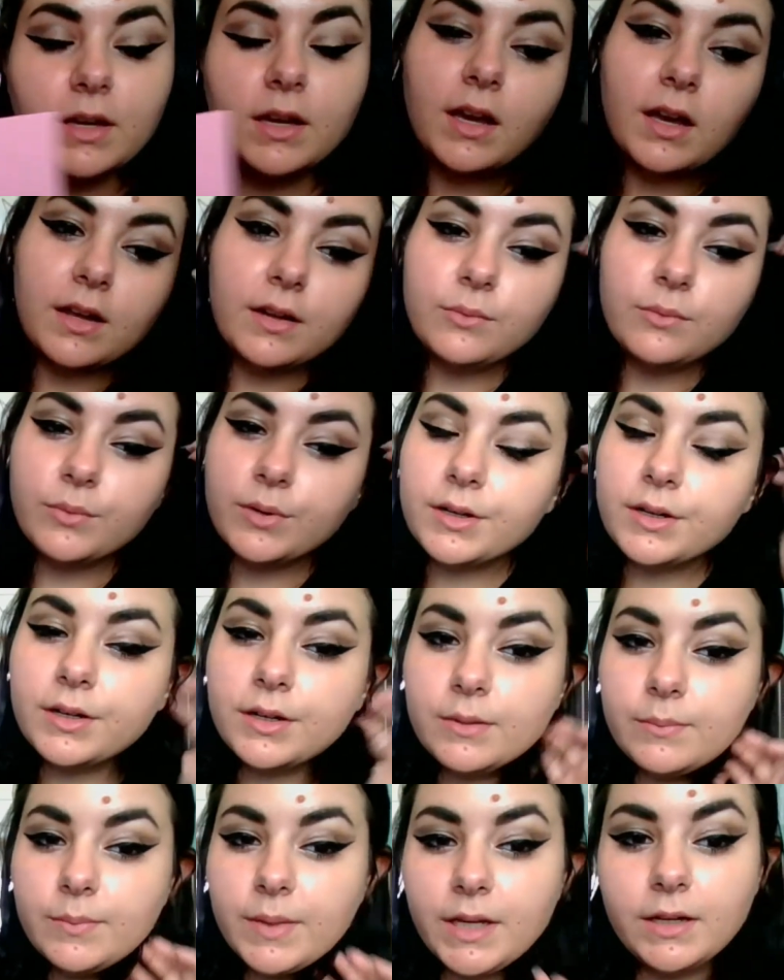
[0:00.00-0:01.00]
and we're going
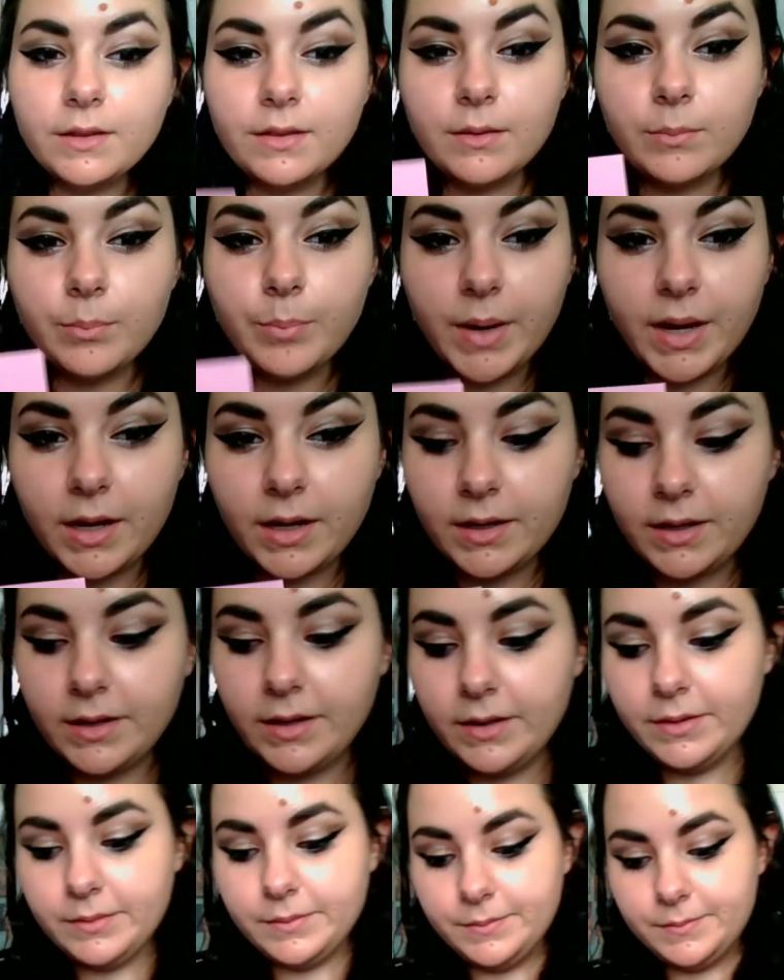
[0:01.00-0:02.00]
to make the
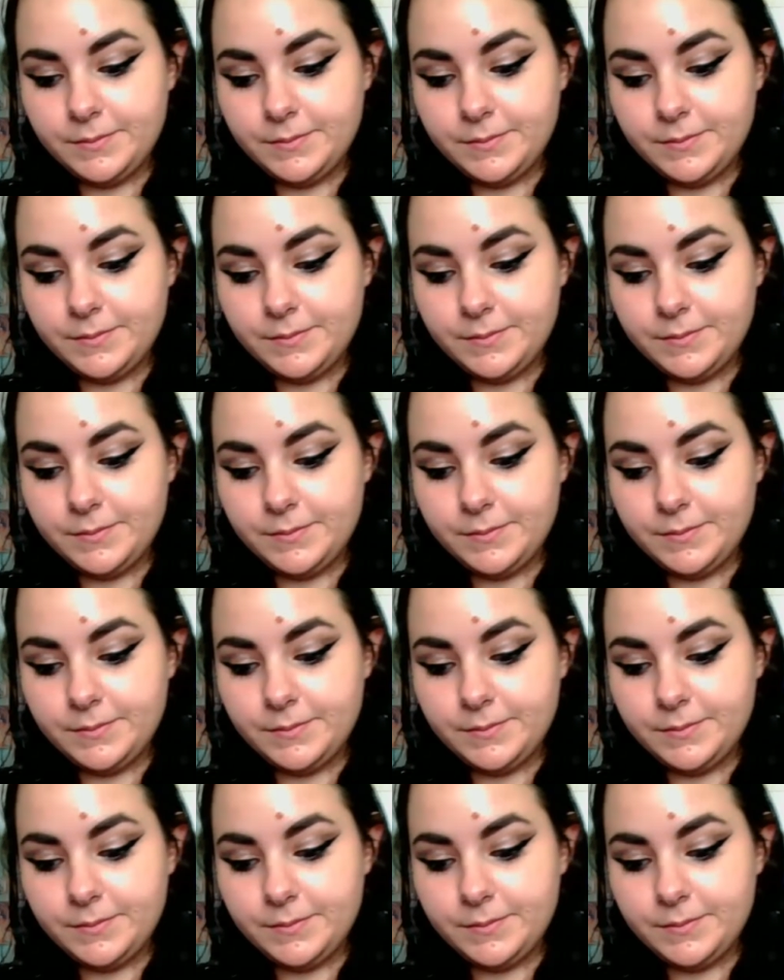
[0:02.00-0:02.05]
body.